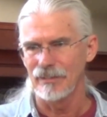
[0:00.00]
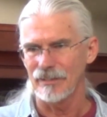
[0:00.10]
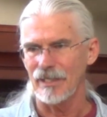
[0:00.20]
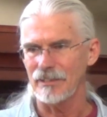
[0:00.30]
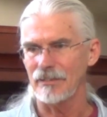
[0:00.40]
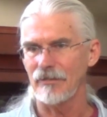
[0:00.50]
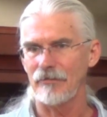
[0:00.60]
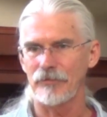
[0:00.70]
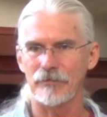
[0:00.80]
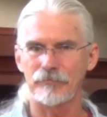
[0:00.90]
The guy didn't
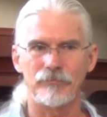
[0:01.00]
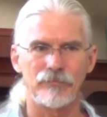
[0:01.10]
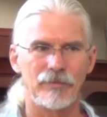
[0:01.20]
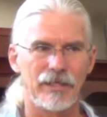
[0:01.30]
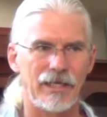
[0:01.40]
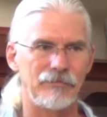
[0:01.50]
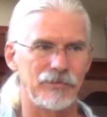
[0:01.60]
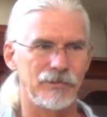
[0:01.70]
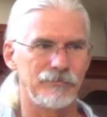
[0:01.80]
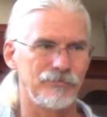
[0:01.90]
have the, have
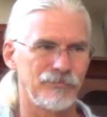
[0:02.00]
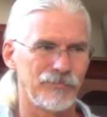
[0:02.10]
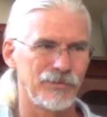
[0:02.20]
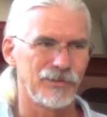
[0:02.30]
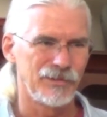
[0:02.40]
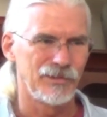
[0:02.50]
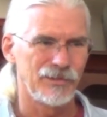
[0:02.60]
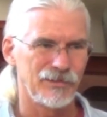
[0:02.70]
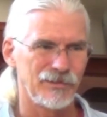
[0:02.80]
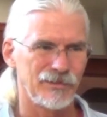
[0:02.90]
the,
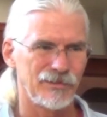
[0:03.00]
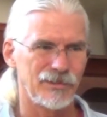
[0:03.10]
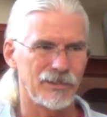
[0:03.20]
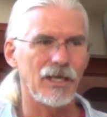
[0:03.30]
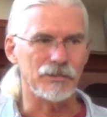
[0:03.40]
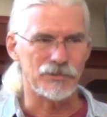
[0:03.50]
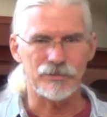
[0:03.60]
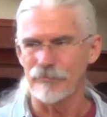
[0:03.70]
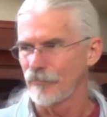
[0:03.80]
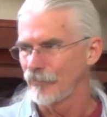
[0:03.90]
the guts
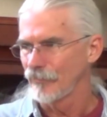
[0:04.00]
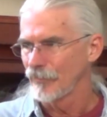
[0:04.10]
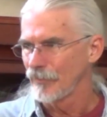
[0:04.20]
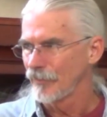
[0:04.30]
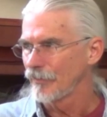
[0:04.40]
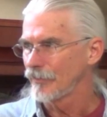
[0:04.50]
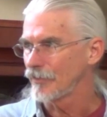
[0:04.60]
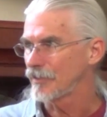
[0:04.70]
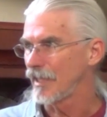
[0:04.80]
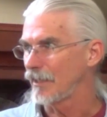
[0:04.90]
to
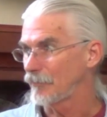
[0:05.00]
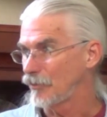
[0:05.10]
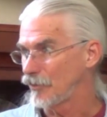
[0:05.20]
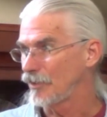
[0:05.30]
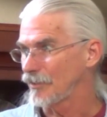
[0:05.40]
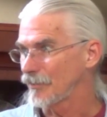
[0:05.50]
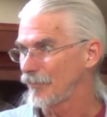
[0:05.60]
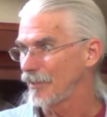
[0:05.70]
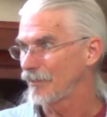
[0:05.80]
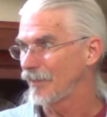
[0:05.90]
stand up to Jesus,
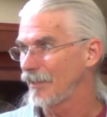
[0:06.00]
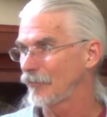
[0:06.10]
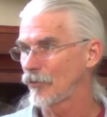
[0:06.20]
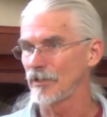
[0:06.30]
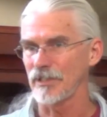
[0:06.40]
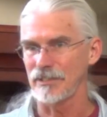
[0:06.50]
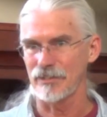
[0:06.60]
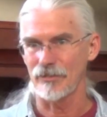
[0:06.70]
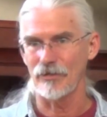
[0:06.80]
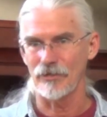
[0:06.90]
but he, he criticized
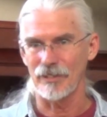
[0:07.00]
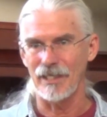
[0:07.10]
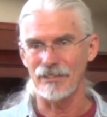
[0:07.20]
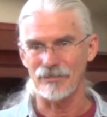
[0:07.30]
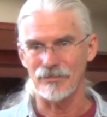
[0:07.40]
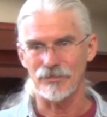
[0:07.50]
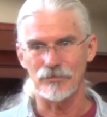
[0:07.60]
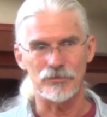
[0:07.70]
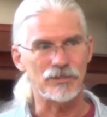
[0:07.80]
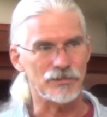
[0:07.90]
the congregation, so
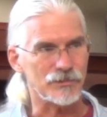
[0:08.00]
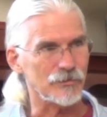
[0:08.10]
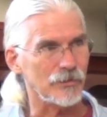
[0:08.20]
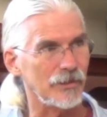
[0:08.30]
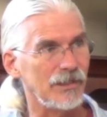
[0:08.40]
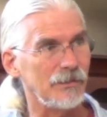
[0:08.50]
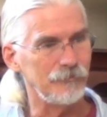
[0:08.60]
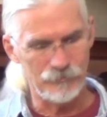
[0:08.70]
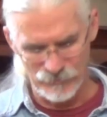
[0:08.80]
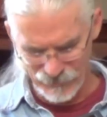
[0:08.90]
Jesus turned on him